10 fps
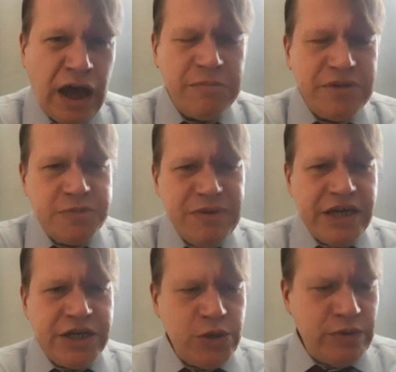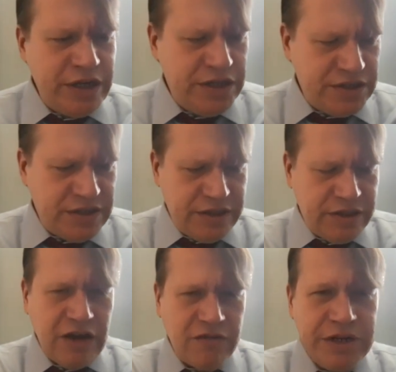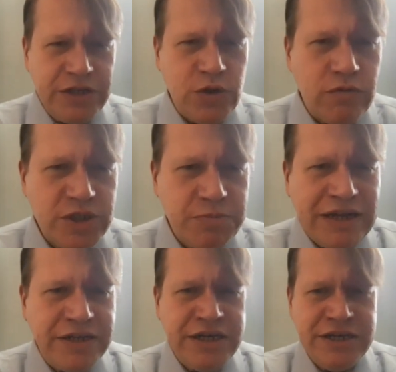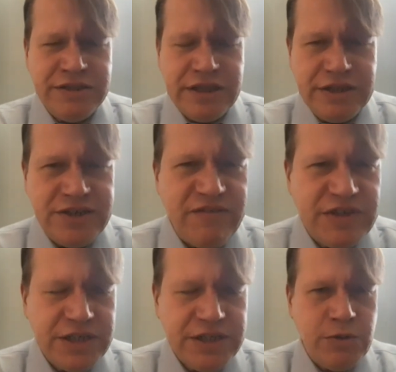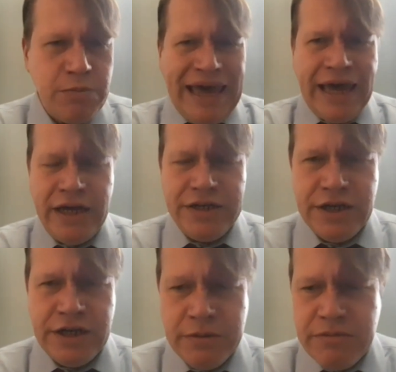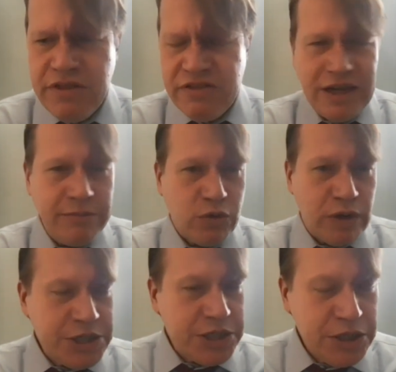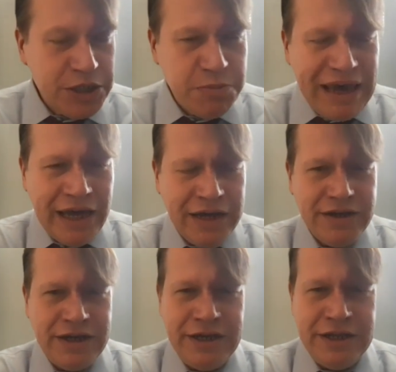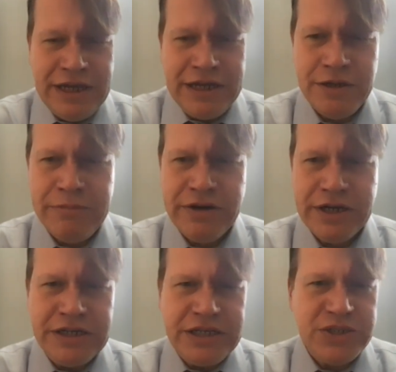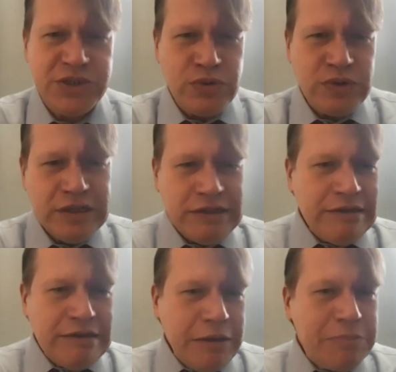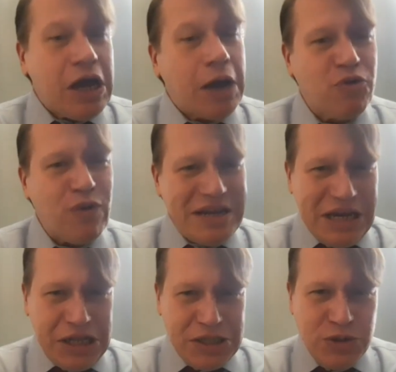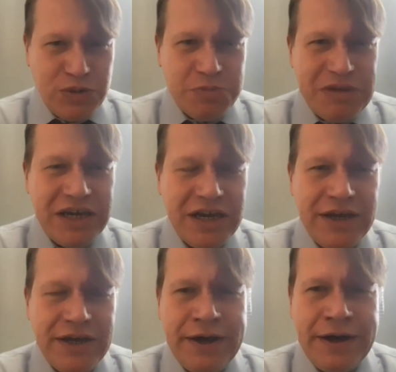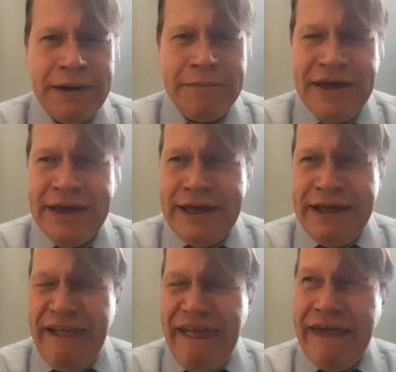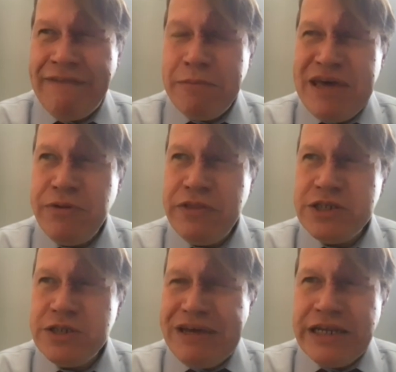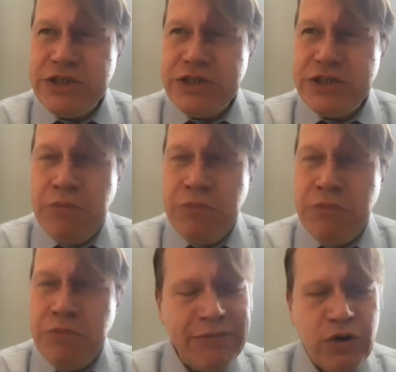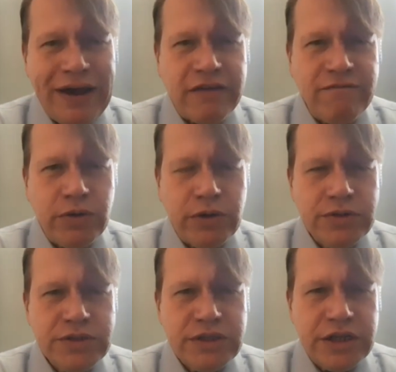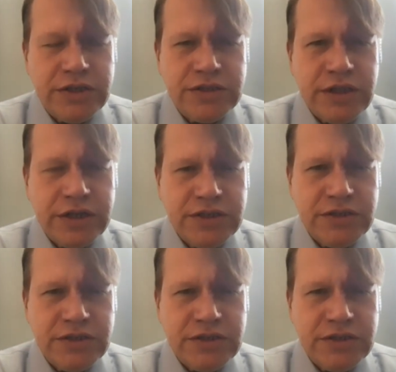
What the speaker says: But his big issue is that the government is overspending, that deficits are bad, that immigration is bad, and that America needs to become great again, so to speak. And the people that he's appealing to are mostly Democratic voters that he's